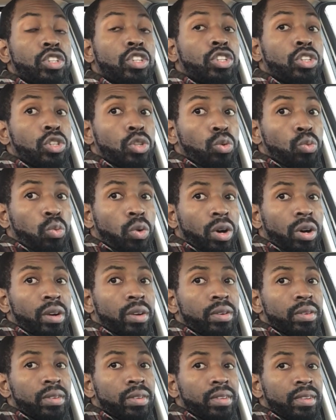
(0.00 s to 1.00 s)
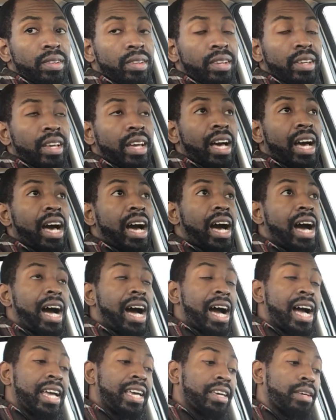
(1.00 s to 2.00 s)
You were.
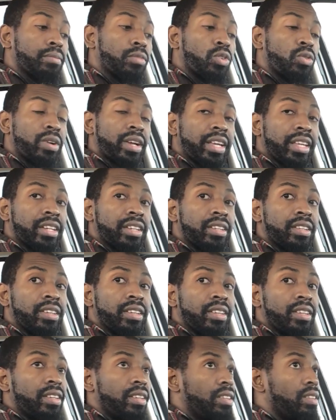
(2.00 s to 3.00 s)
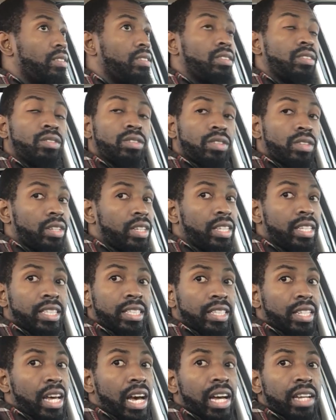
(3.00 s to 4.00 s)
I am created.
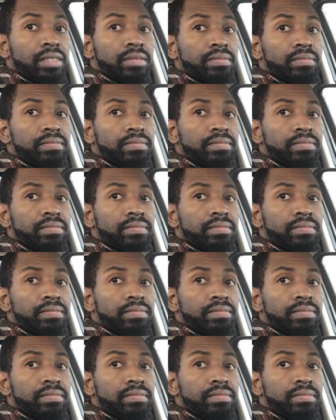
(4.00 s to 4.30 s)
He's not.